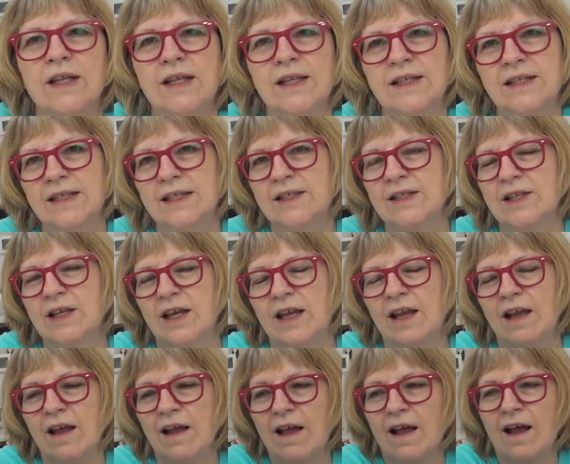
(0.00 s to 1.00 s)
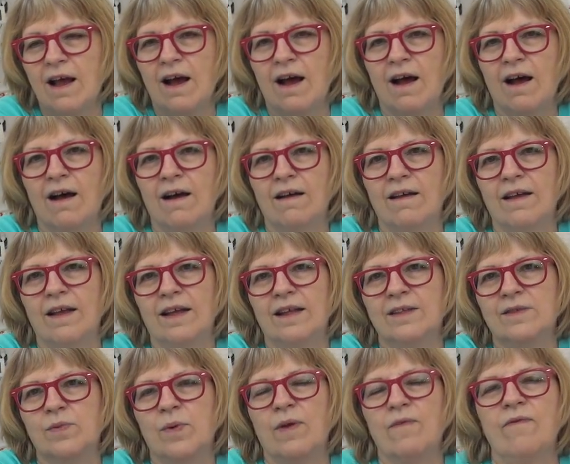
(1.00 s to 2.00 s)
This is the, uh,
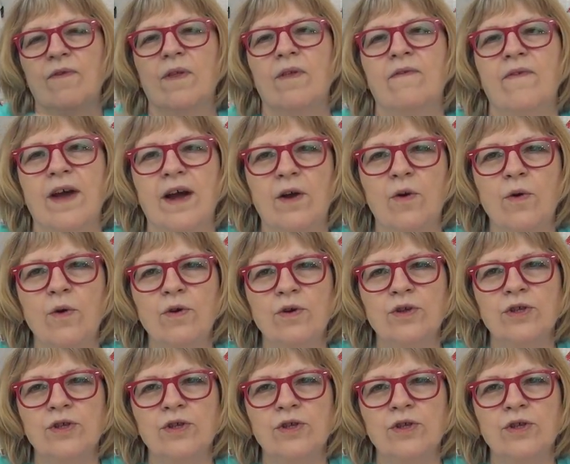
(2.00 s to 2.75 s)
it's one from the Fat Quarter